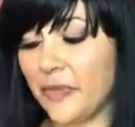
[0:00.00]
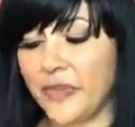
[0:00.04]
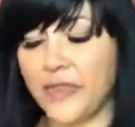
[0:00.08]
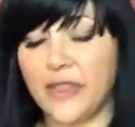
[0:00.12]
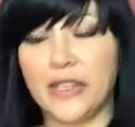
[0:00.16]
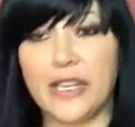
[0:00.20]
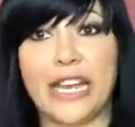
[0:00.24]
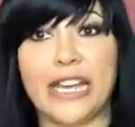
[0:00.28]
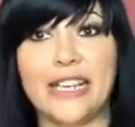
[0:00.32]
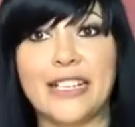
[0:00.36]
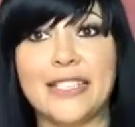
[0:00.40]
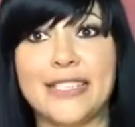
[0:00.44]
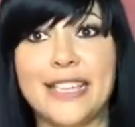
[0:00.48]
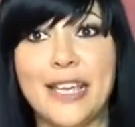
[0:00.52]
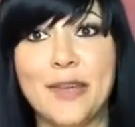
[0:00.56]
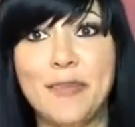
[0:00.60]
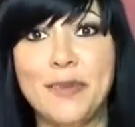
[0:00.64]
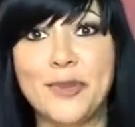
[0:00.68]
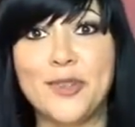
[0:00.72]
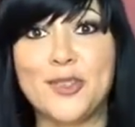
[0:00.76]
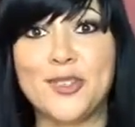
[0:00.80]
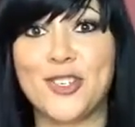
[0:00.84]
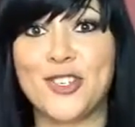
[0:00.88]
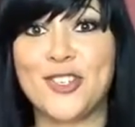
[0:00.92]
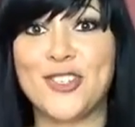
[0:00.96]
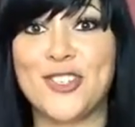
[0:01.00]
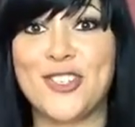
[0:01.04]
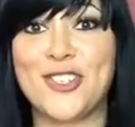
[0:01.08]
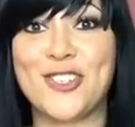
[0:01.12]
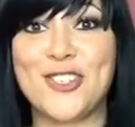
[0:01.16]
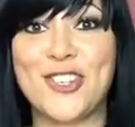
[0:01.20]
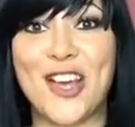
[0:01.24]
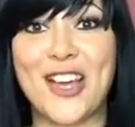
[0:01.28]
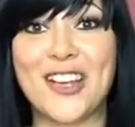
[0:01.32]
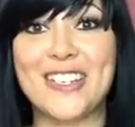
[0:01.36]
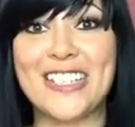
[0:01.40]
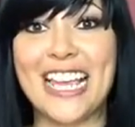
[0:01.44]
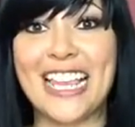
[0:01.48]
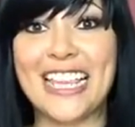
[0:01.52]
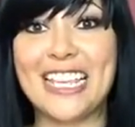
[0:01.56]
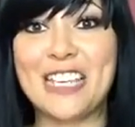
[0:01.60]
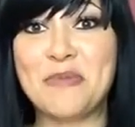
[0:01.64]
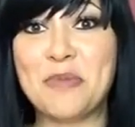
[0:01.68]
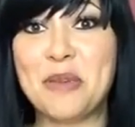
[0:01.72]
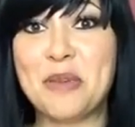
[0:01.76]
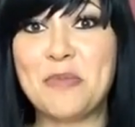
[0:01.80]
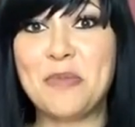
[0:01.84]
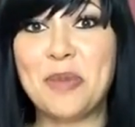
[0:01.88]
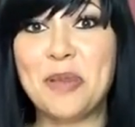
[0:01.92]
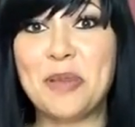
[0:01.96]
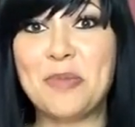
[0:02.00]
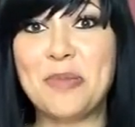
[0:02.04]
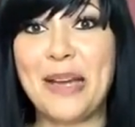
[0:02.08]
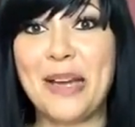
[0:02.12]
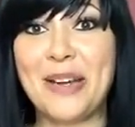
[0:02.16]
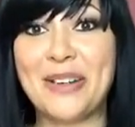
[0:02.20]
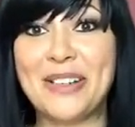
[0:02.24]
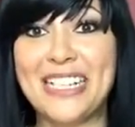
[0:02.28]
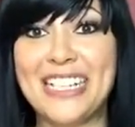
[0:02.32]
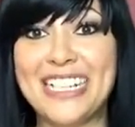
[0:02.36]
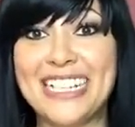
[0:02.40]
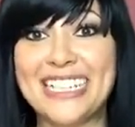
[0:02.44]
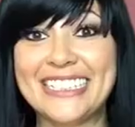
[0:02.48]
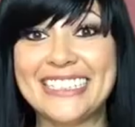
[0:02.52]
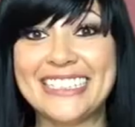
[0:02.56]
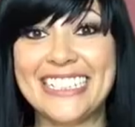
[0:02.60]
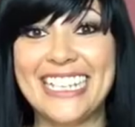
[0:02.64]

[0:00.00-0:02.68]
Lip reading: The next step is just to start telling people about it.